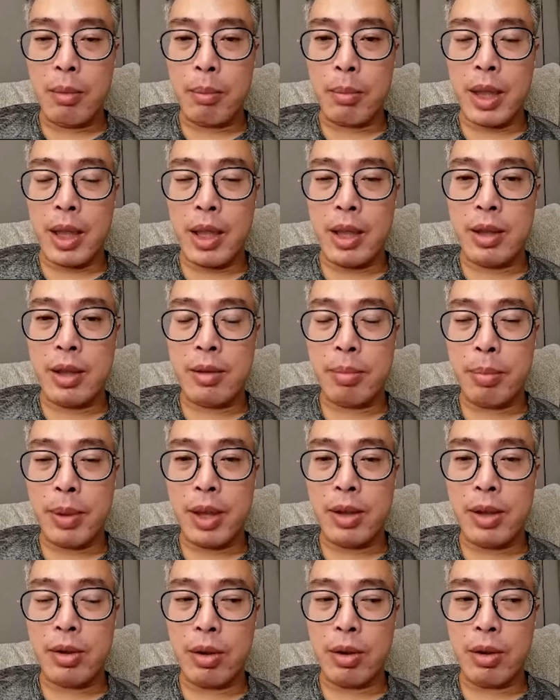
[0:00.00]
miners
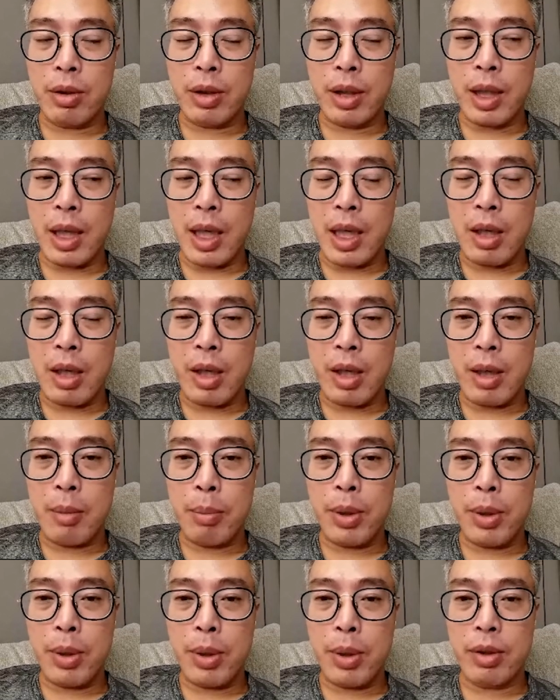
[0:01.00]
based on the
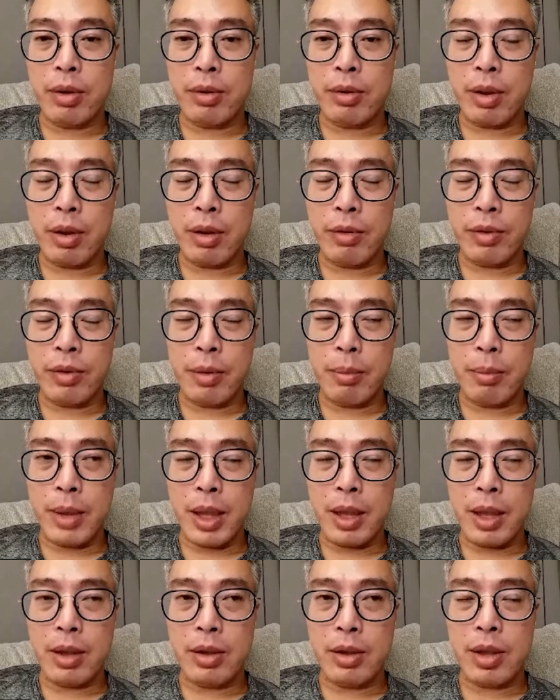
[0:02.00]
RI period of the
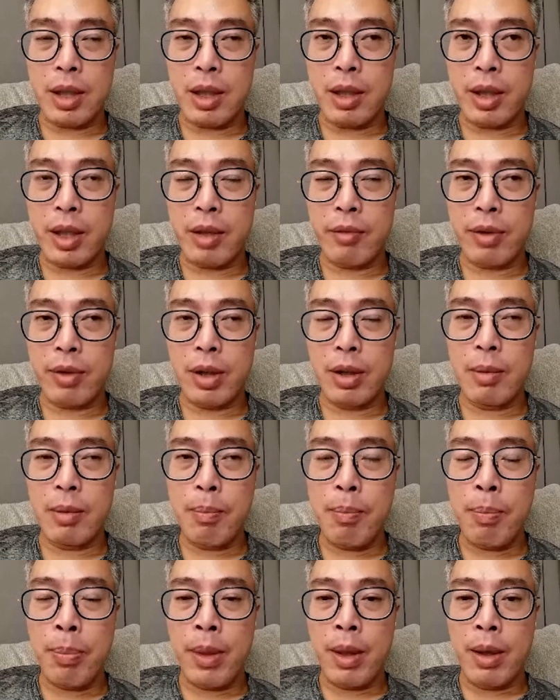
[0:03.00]
miners. However,
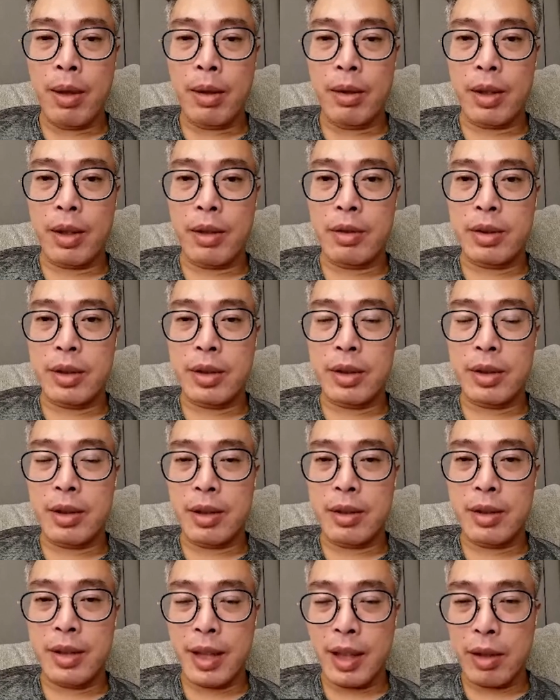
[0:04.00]
this
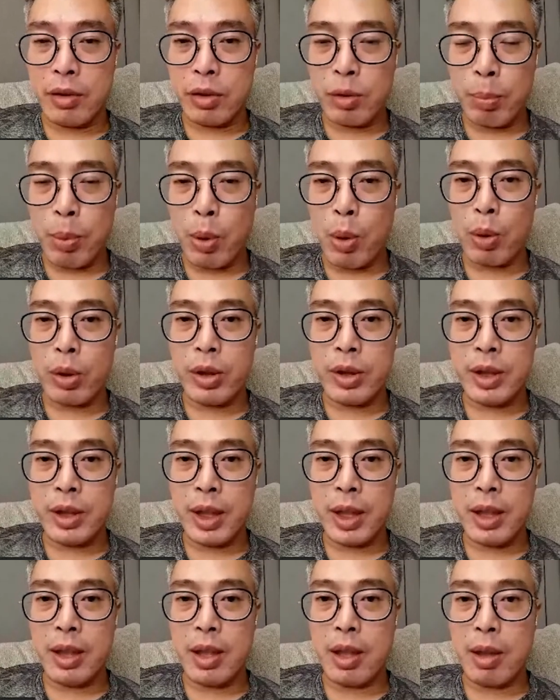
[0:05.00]
the sales
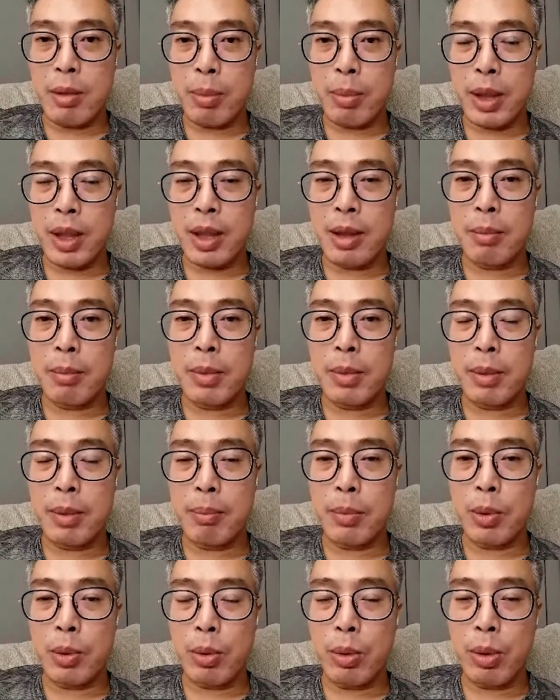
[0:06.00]
policy now
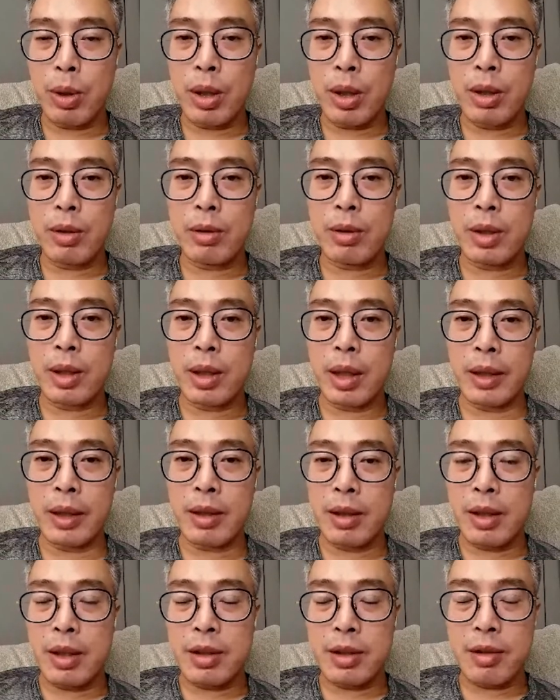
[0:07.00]
becoming more,
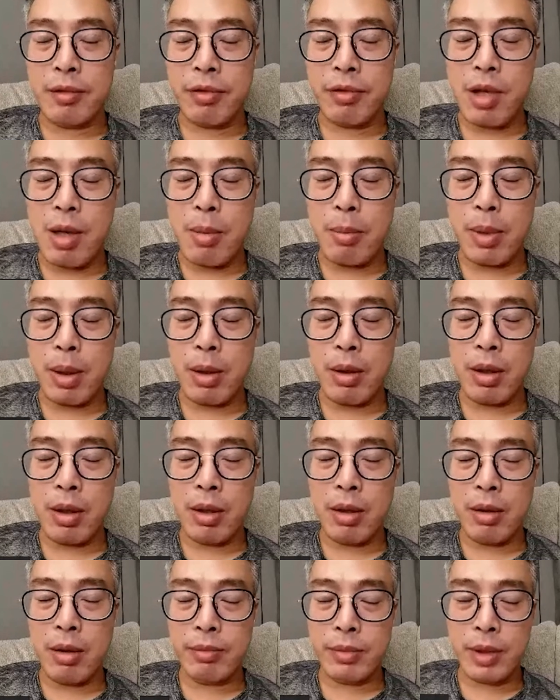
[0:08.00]
at least from
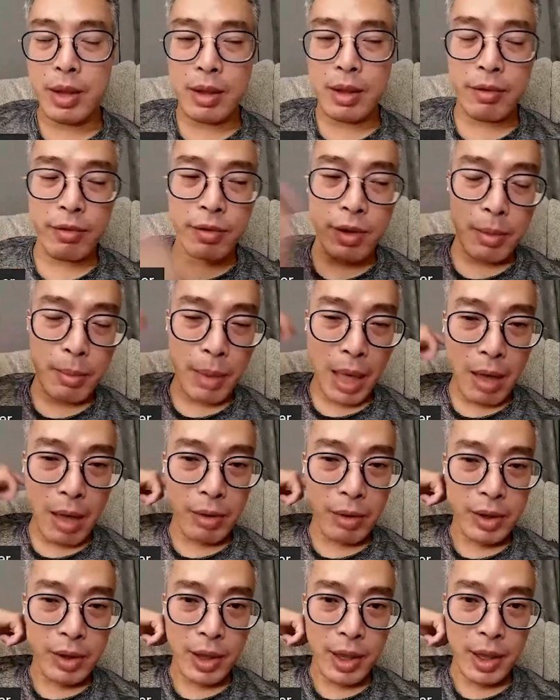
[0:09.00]
um, uh, from
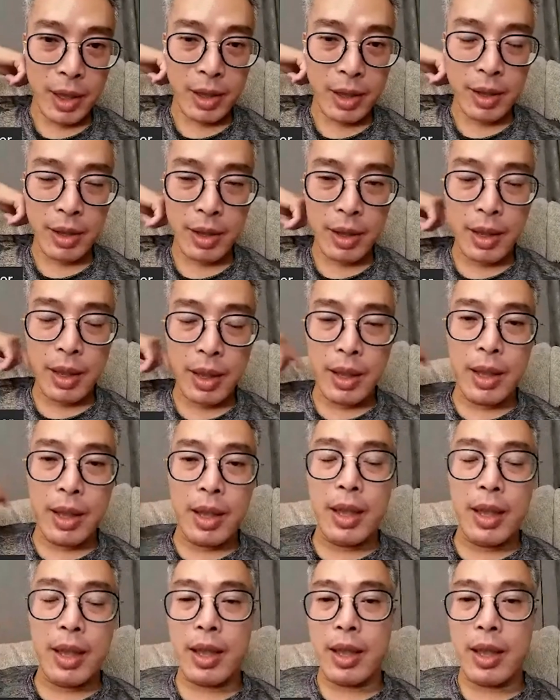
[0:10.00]
our side,
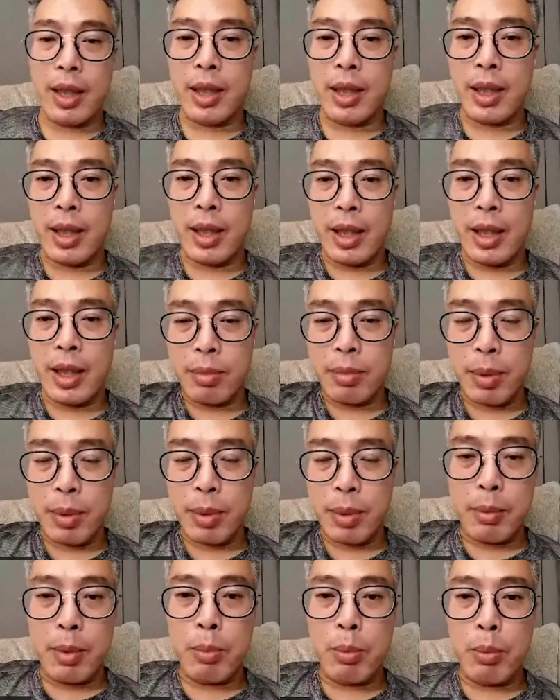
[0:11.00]
uh, it is
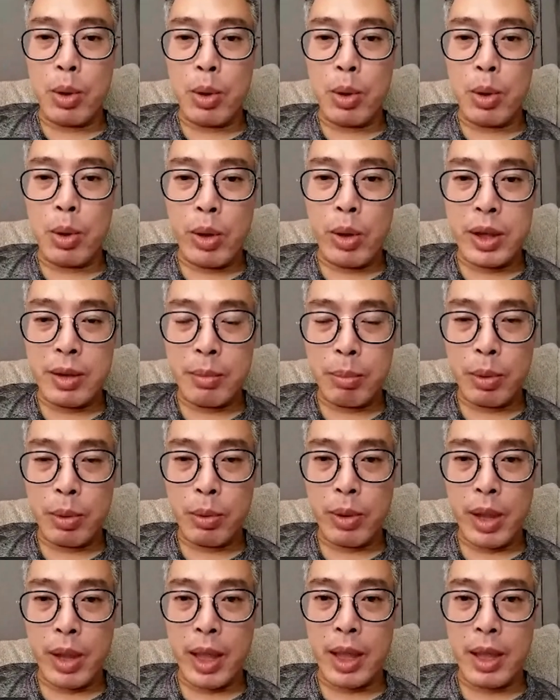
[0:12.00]
becoming more
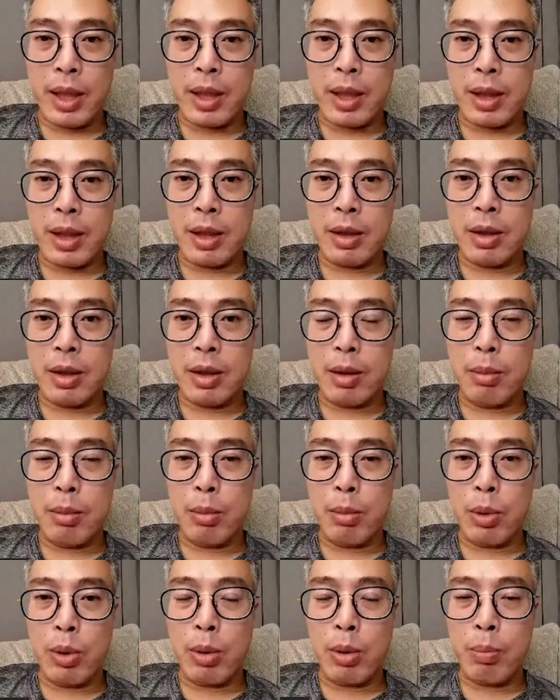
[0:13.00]
visible and uh, you know
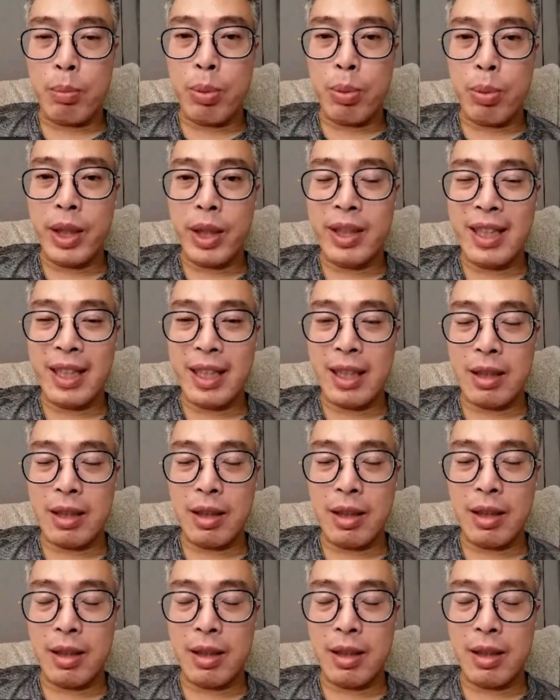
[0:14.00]
more predict,